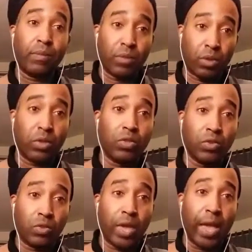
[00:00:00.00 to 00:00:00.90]
You can
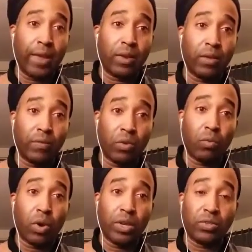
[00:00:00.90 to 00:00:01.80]
do that if you
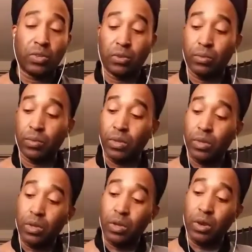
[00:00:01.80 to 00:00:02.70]
wanted to.
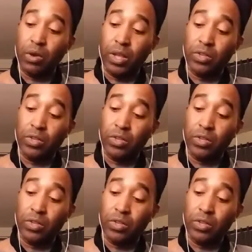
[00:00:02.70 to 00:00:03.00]
All right,